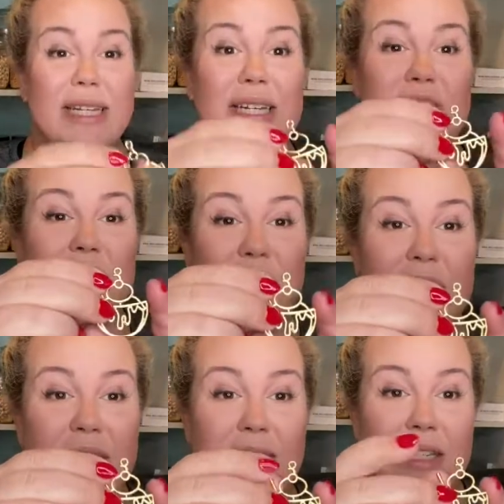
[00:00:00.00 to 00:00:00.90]
just
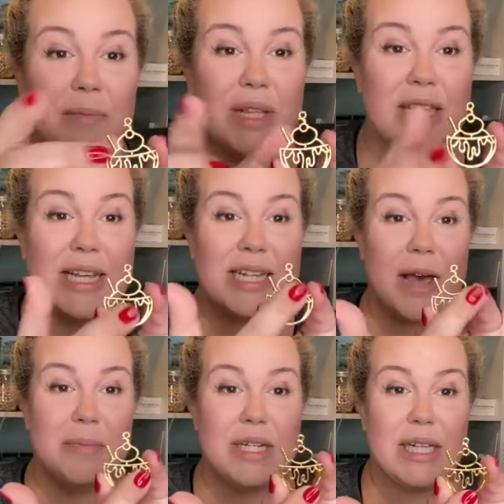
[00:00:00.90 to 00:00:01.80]
means something that's
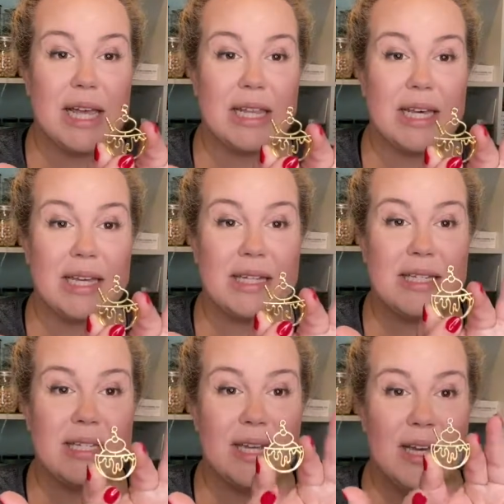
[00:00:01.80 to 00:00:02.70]
empty like
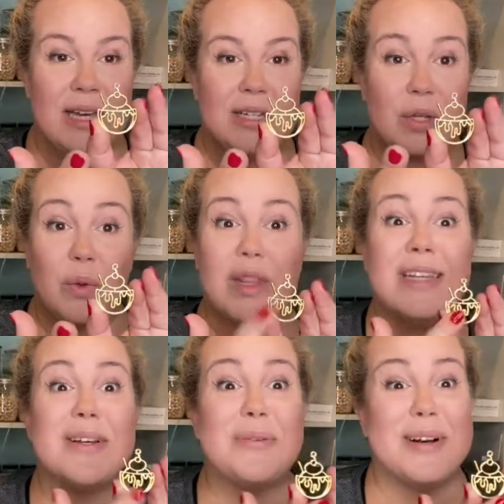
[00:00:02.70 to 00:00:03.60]
this. So
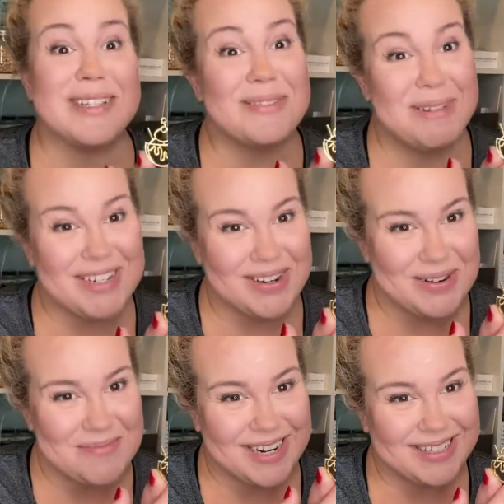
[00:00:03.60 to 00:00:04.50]
these are ones my daughter
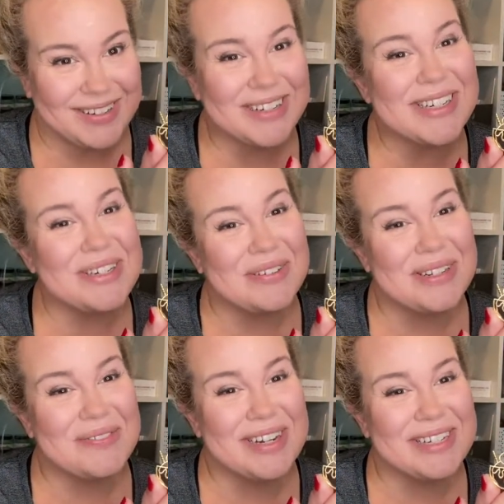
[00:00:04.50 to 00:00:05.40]
picked out because she
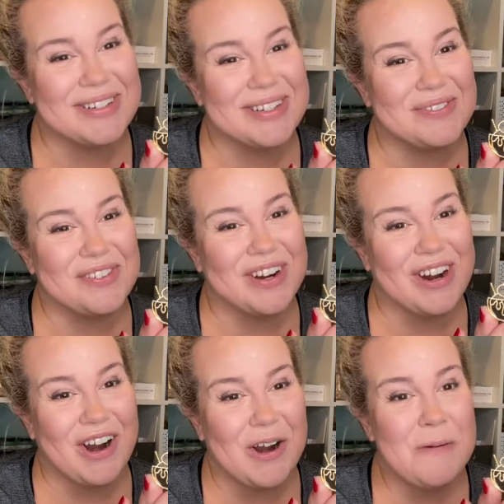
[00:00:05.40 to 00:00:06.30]
wants me to do some for her.